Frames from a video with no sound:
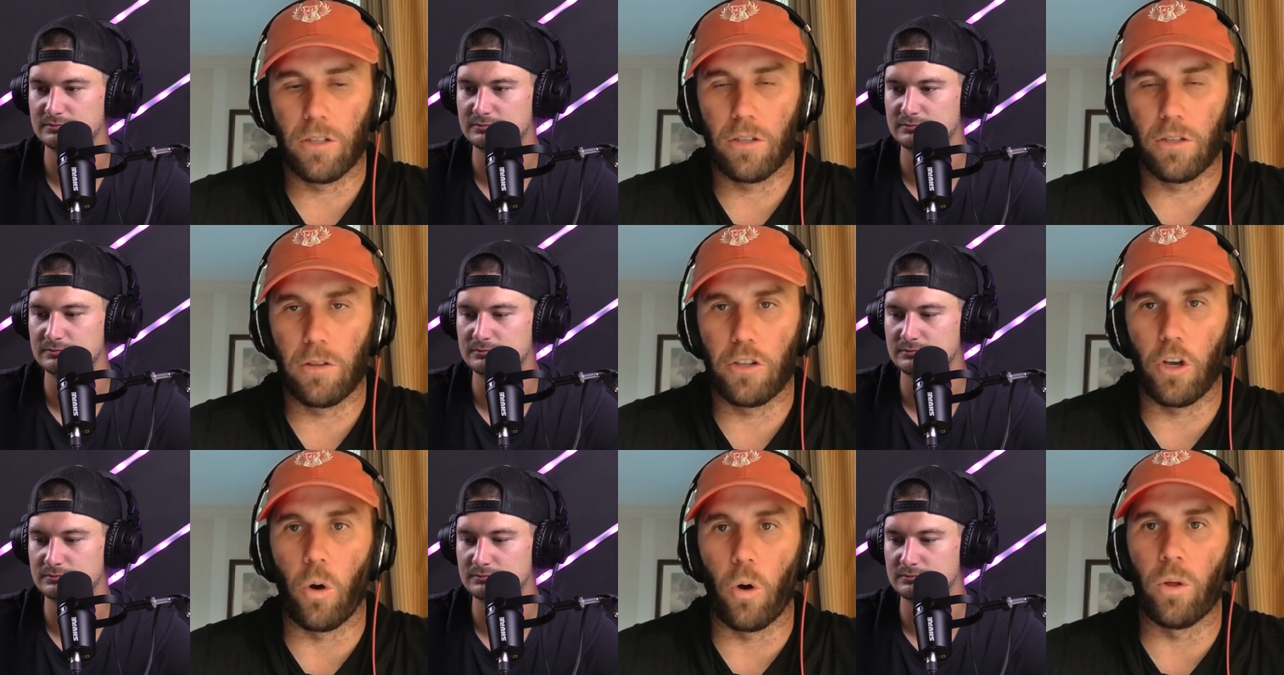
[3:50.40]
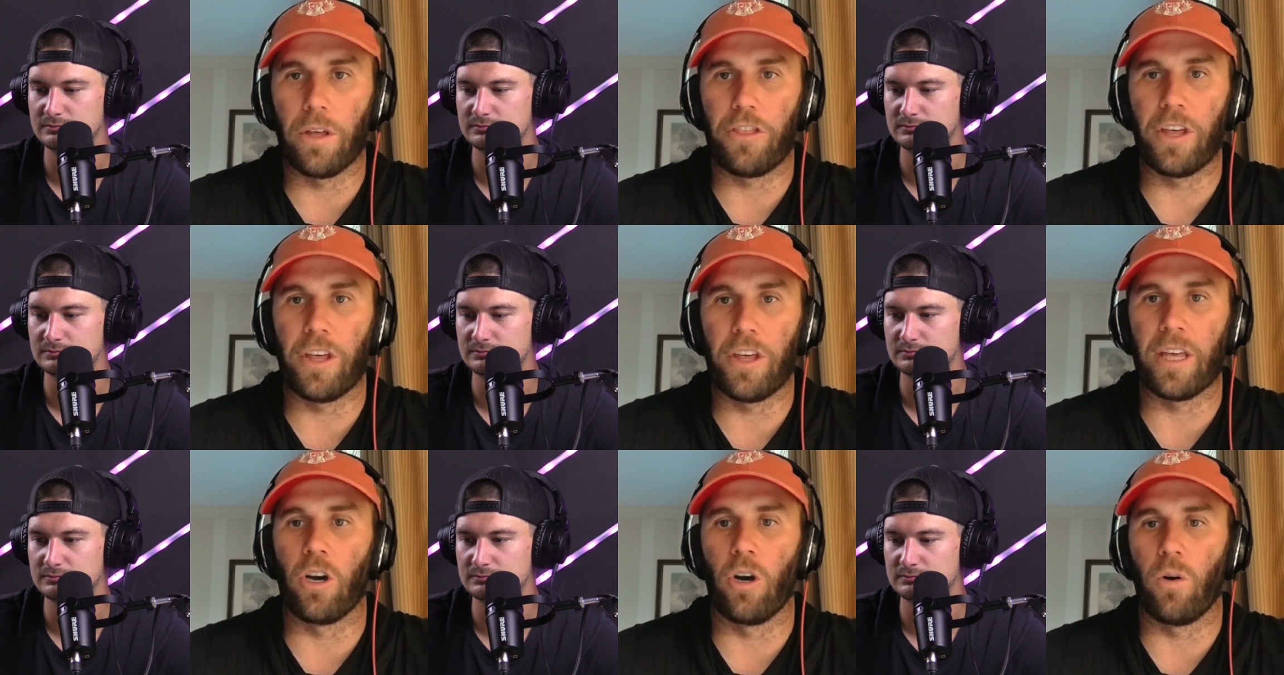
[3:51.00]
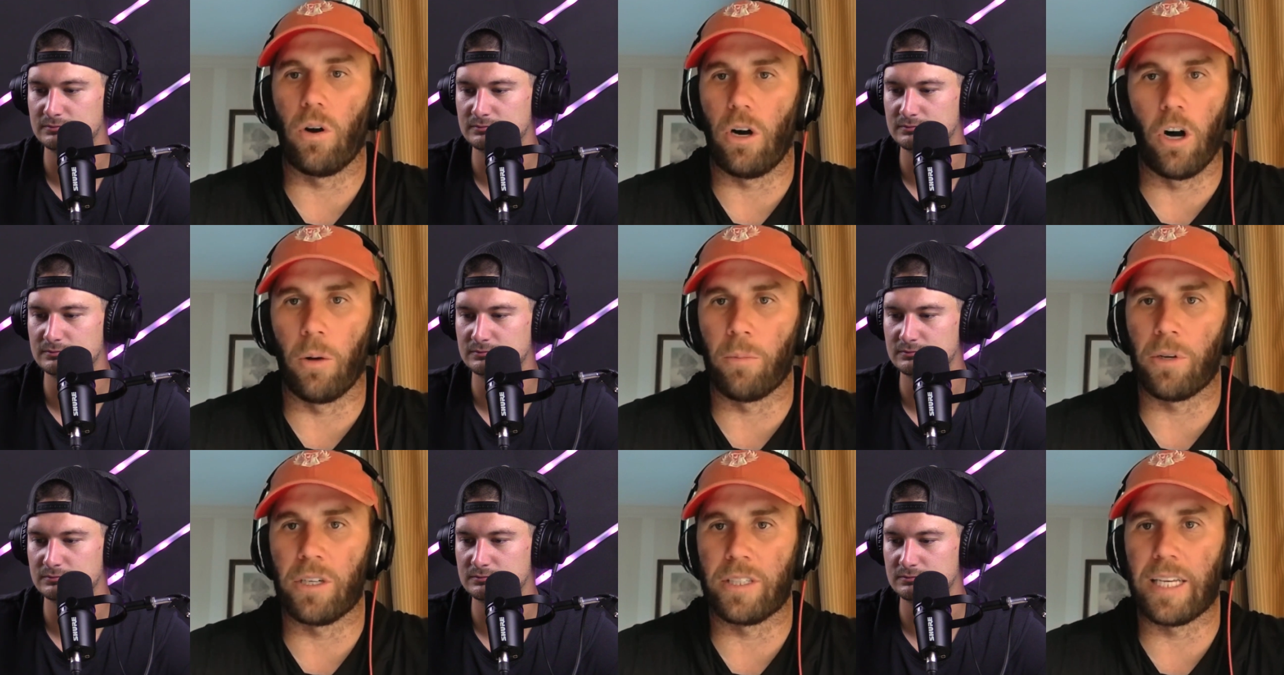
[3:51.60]
Speaker 1: the only thing though, all I'm
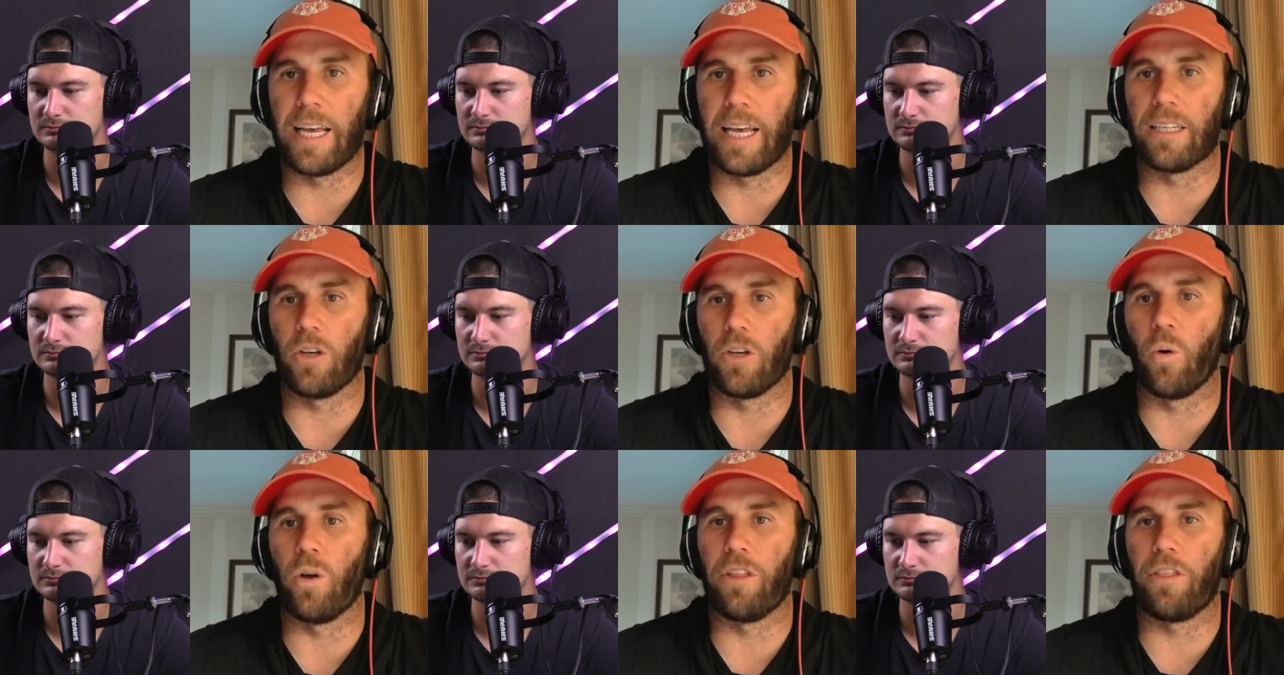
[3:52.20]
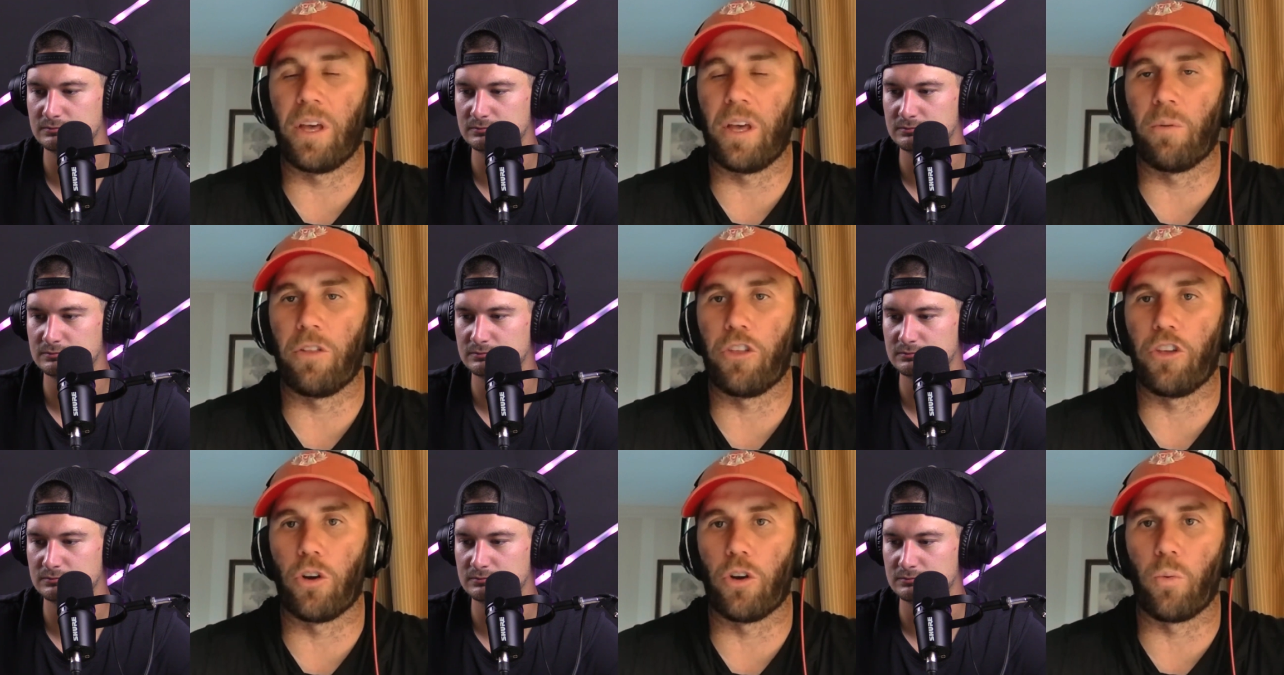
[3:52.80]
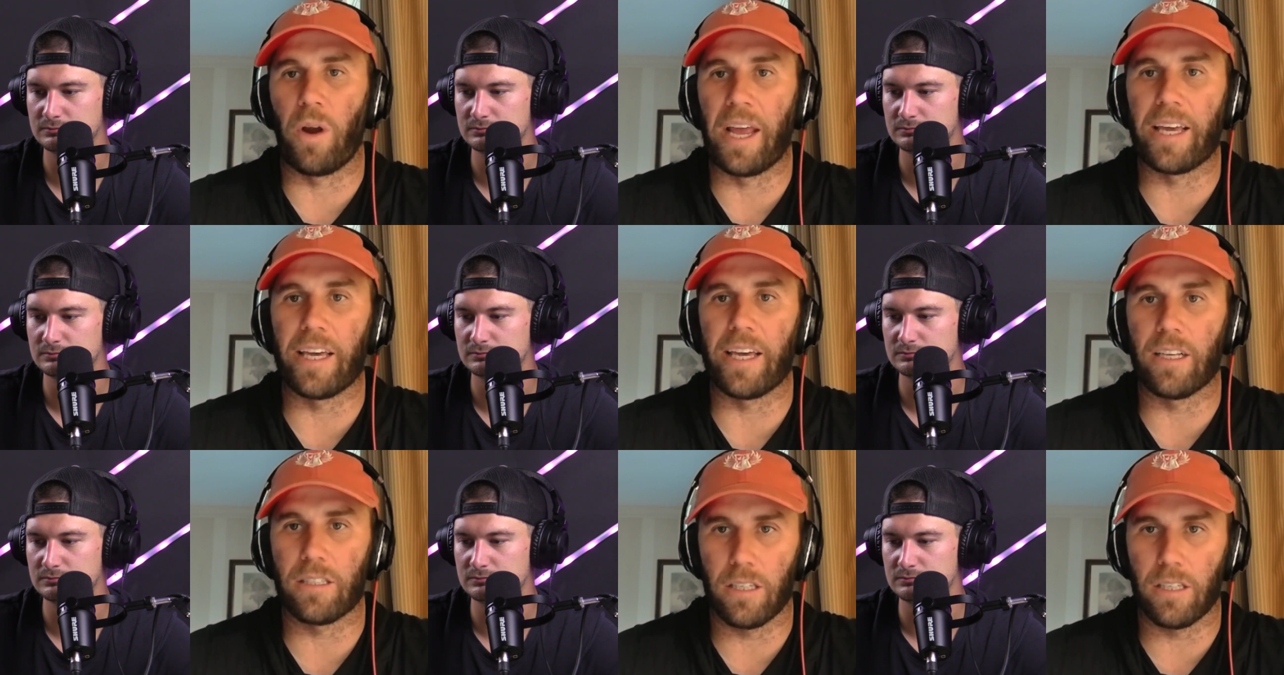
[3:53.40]
gonna say is the only thing with your
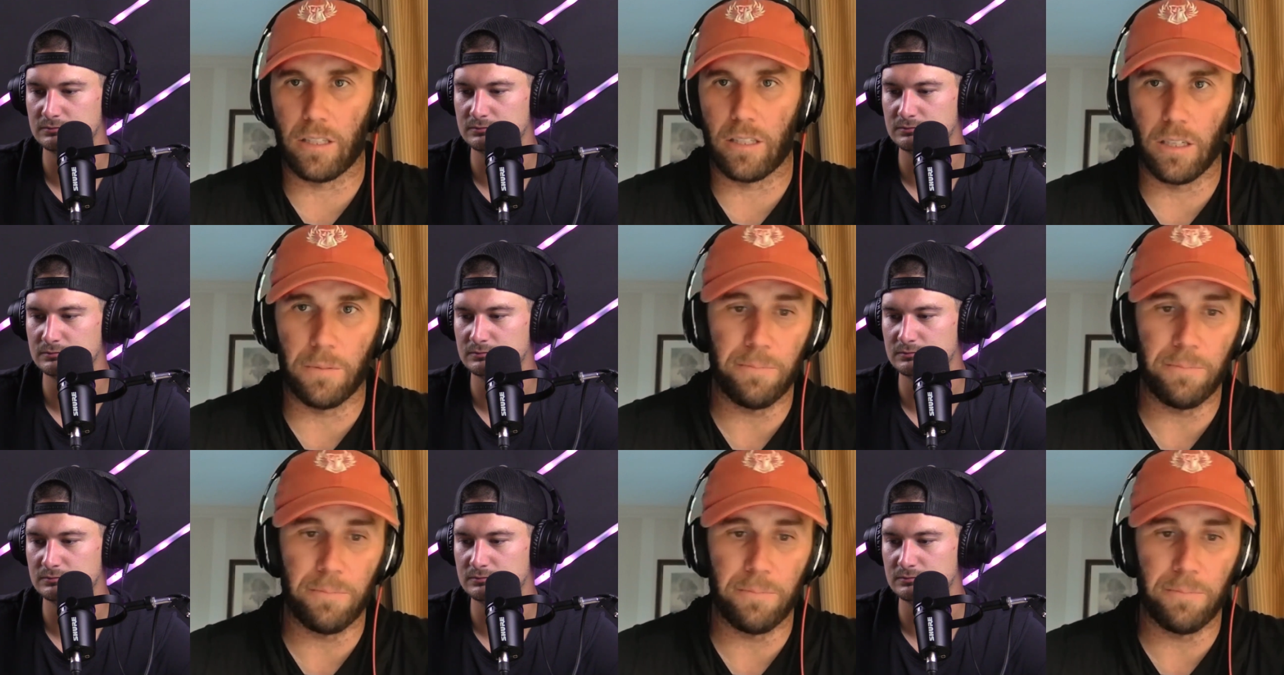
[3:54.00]
ranking system